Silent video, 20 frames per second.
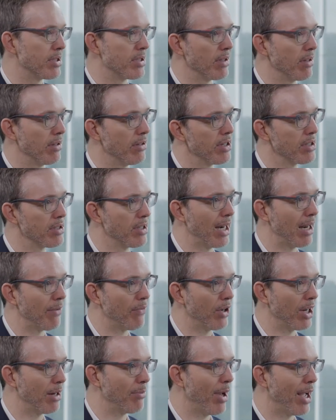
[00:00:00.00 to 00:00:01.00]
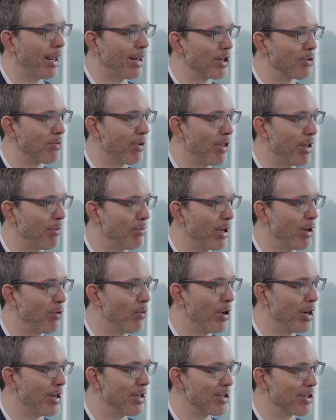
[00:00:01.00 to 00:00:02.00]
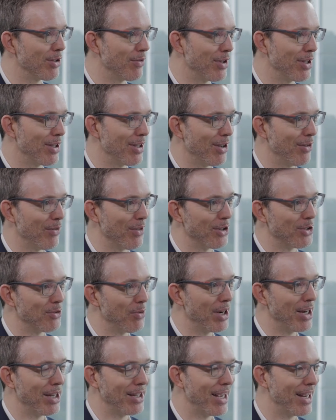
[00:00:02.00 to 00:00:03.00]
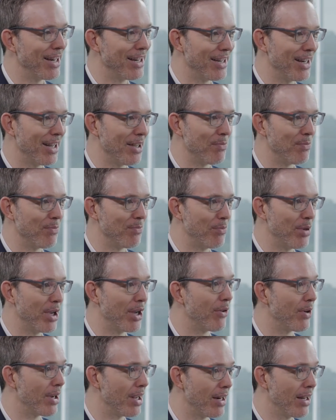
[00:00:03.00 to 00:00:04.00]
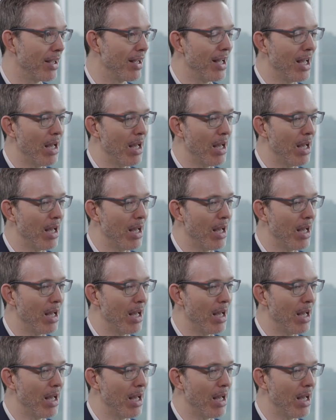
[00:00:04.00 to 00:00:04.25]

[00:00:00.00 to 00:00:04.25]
listed African Bank as one of their big winners of the 2010 period.